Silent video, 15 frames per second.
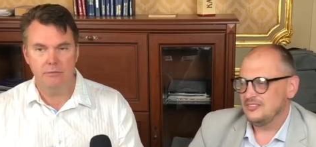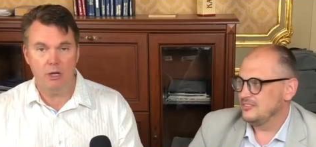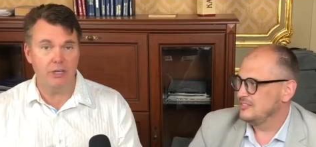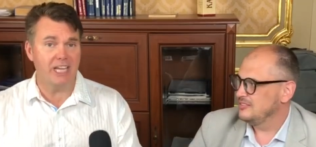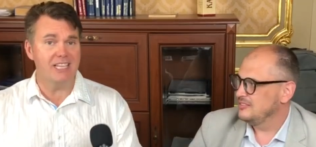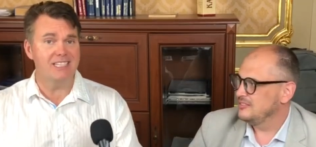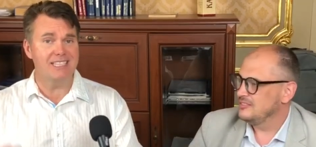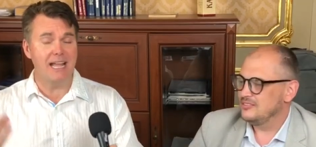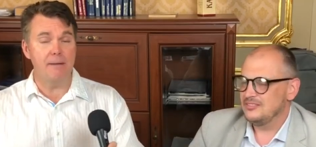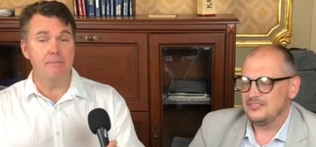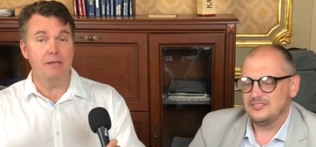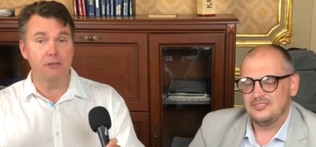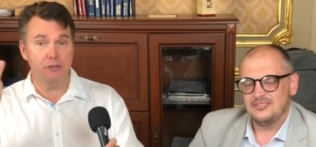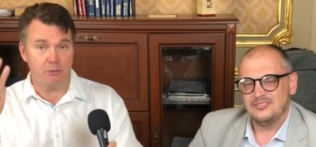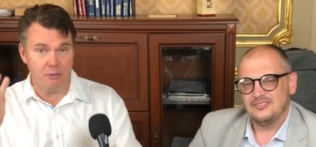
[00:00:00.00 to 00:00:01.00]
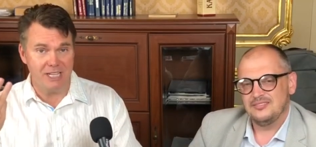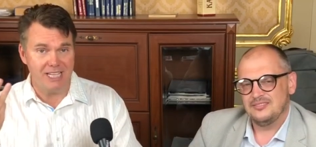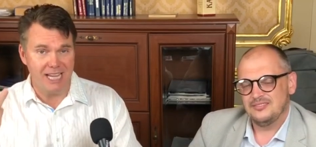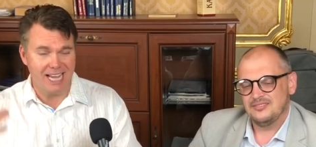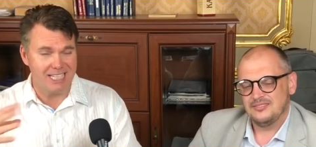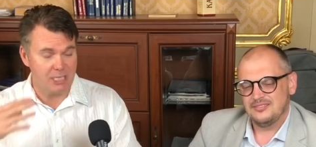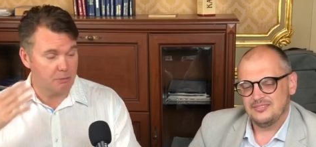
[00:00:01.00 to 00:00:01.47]
Speaker 1: okay step three
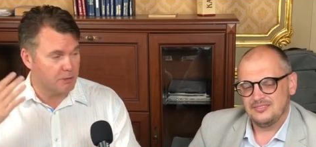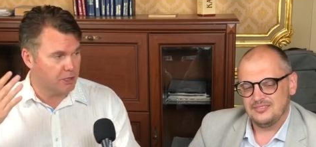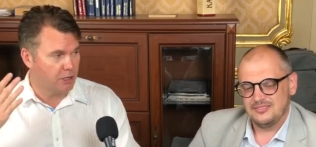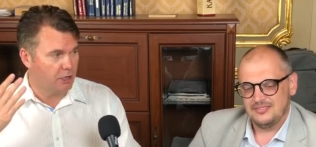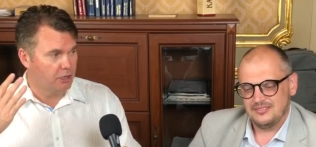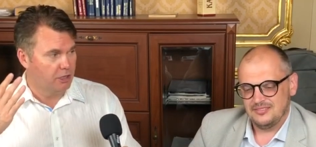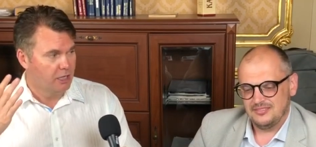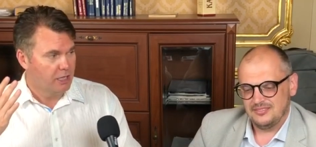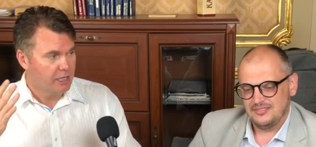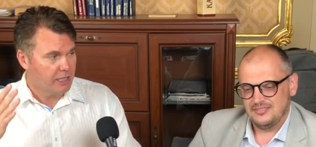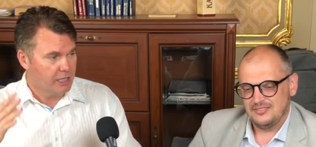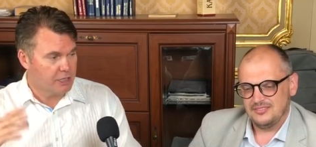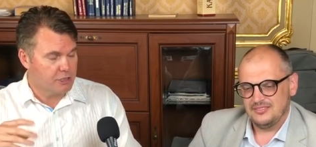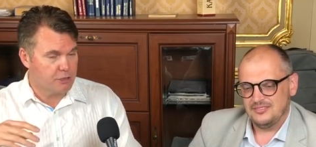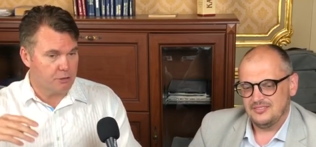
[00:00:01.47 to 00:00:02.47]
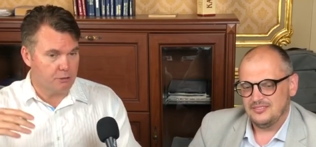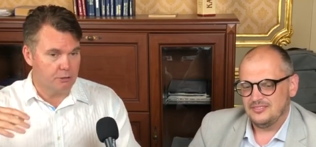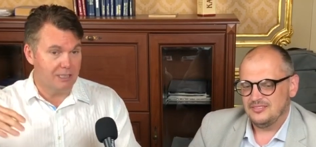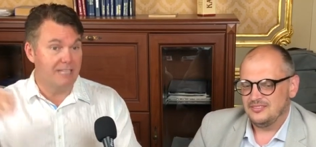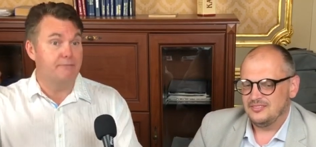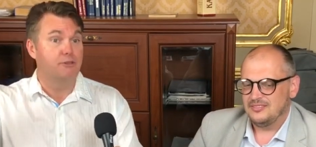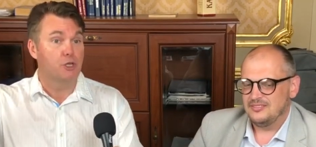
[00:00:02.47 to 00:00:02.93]
as i recall is to
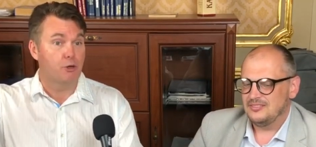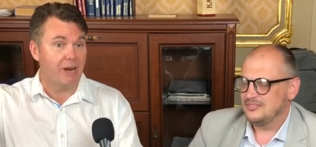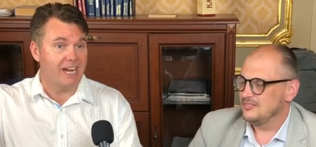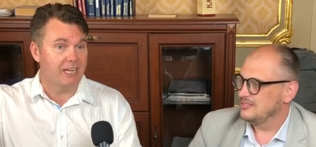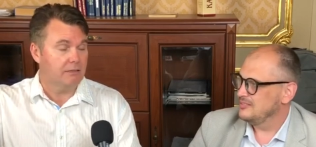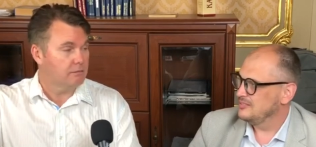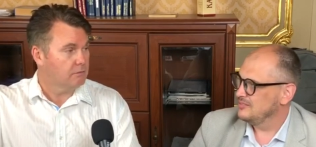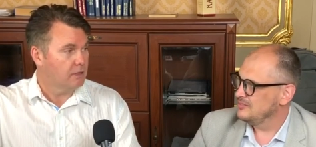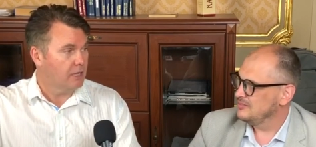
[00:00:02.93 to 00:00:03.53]
leave ukraine